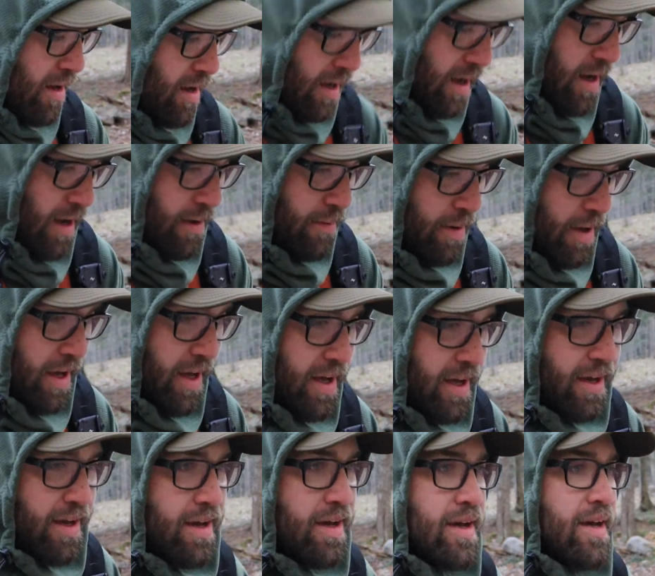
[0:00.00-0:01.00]

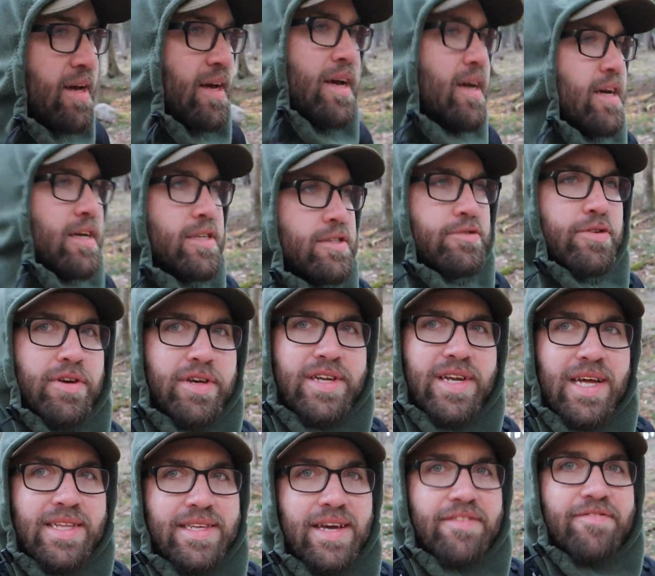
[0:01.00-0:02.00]
It's really
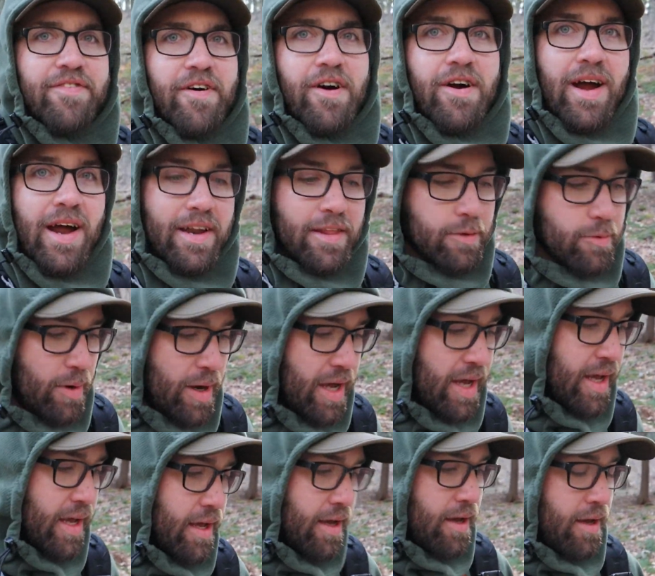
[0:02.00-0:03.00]
not that far out of the
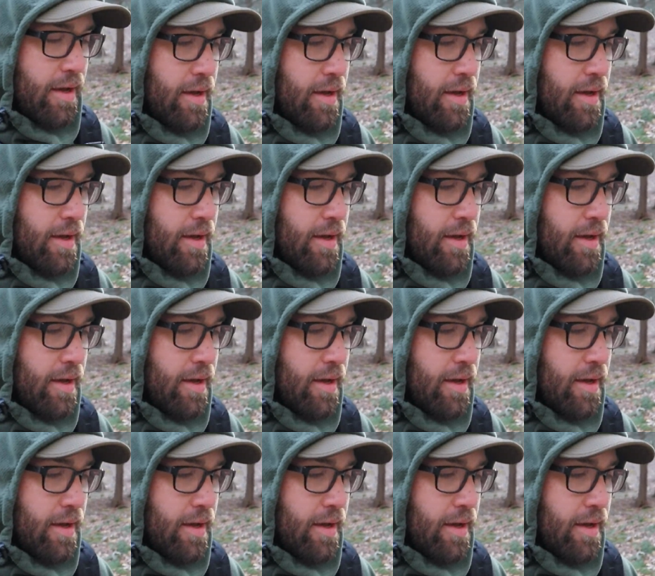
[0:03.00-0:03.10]
way.